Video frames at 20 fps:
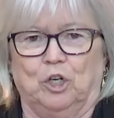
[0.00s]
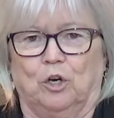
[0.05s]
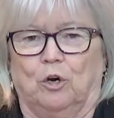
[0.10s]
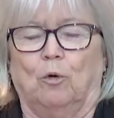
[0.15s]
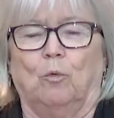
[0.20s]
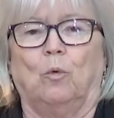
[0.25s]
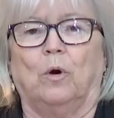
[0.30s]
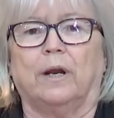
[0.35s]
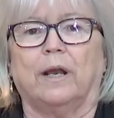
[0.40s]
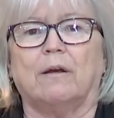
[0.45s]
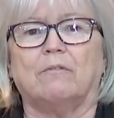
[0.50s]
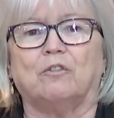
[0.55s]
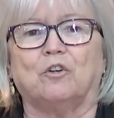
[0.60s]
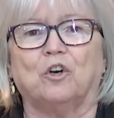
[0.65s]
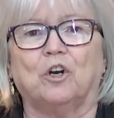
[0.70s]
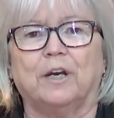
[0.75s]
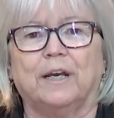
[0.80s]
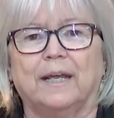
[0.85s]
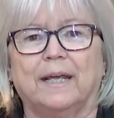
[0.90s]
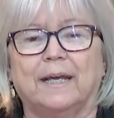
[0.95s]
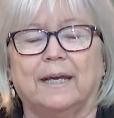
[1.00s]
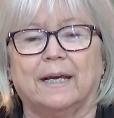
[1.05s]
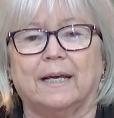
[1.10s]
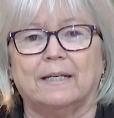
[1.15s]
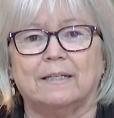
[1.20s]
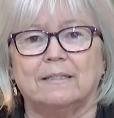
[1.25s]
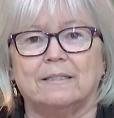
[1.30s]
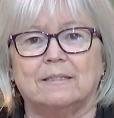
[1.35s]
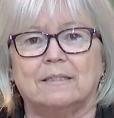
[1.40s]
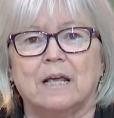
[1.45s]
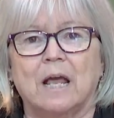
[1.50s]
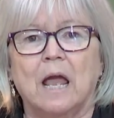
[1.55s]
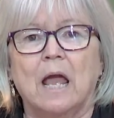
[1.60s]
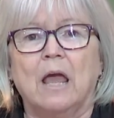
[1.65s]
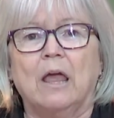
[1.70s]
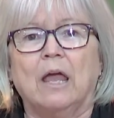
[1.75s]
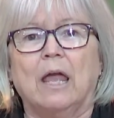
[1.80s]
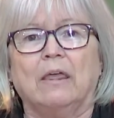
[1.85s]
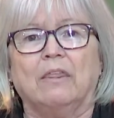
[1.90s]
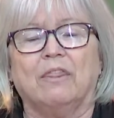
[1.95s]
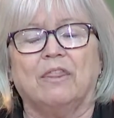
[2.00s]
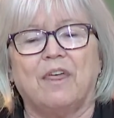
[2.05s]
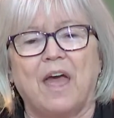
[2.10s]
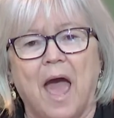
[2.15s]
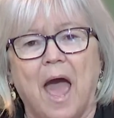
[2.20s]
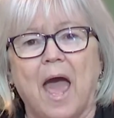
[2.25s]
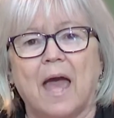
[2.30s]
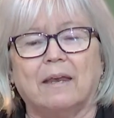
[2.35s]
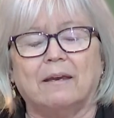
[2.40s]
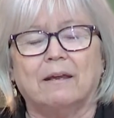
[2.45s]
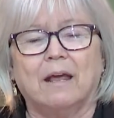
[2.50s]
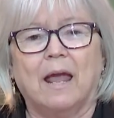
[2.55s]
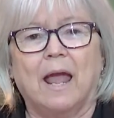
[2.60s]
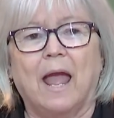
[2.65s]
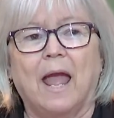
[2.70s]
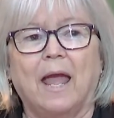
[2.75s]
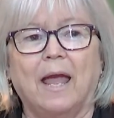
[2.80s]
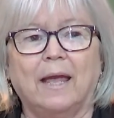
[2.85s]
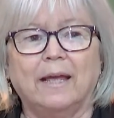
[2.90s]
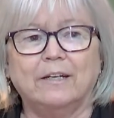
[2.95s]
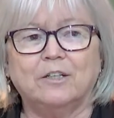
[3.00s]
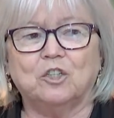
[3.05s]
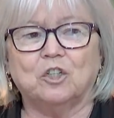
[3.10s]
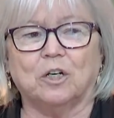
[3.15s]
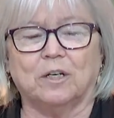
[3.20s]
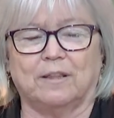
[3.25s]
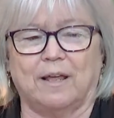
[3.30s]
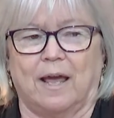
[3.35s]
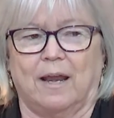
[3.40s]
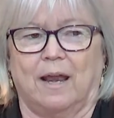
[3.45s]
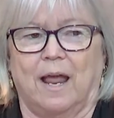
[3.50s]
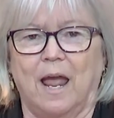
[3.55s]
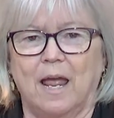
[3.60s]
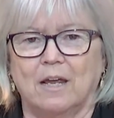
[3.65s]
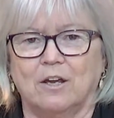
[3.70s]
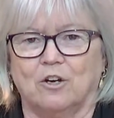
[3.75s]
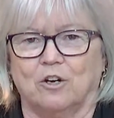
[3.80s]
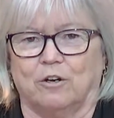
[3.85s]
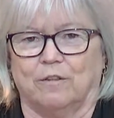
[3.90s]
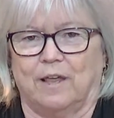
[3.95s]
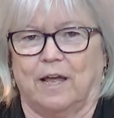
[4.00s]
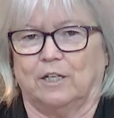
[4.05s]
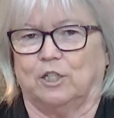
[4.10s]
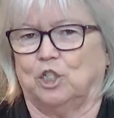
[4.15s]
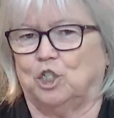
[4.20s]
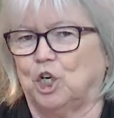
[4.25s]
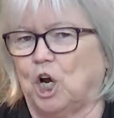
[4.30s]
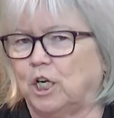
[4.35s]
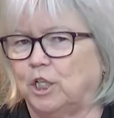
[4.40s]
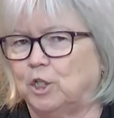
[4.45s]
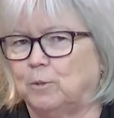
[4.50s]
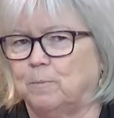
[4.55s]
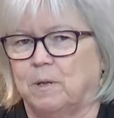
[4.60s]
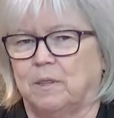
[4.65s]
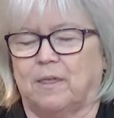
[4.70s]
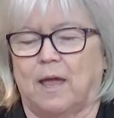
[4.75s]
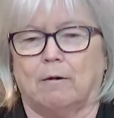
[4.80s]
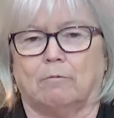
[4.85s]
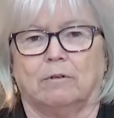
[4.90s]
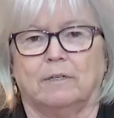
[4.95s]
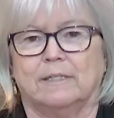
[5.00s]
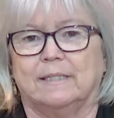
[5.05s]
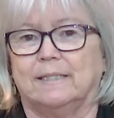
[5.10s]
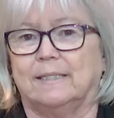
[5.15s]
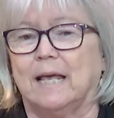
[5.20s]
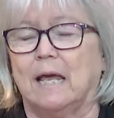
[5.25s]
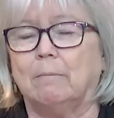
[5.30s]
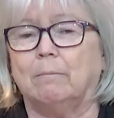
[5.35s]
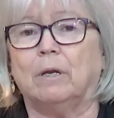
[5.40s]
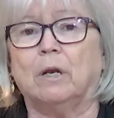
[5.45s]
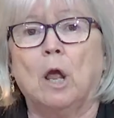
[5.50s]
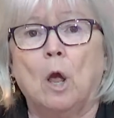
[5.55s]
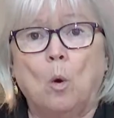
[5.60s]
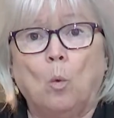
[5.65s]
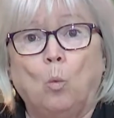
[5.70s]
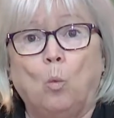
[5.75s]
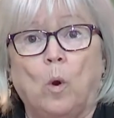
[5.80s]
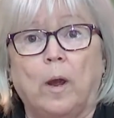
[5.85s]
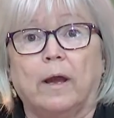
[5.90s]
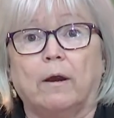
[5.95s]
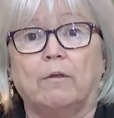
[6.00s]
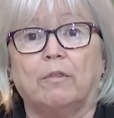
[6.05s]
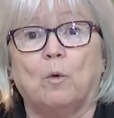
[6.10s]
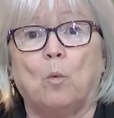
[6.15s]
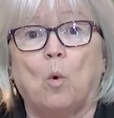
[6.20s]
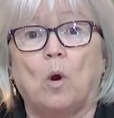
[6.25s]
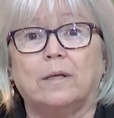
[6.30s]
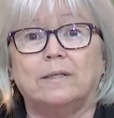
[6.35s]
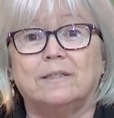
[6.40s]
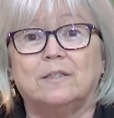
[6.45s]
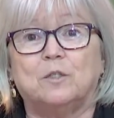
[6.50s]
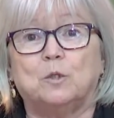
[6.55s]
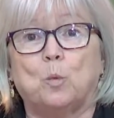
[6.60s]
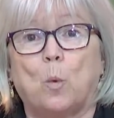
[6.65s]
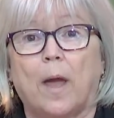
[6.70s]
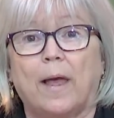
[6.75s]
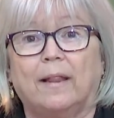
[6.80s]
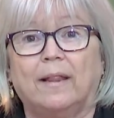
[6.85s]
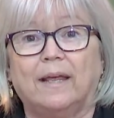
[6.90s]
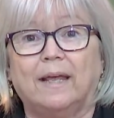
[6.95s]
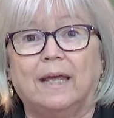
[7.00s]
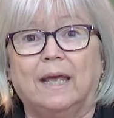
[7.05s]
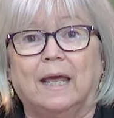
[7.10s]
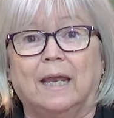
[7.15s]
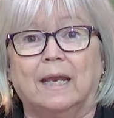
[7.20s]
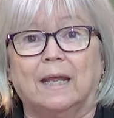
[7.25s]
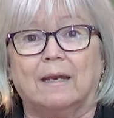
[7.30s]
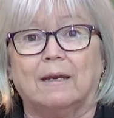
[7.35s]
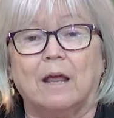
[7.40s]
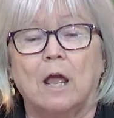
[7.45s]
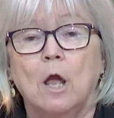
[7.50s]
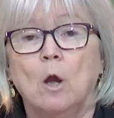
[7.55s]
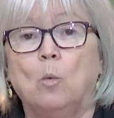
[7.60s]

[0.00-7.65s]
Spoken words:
whatever it is, that hatred, that anger, that judgment, that resentment, we're the ones dwelling in it.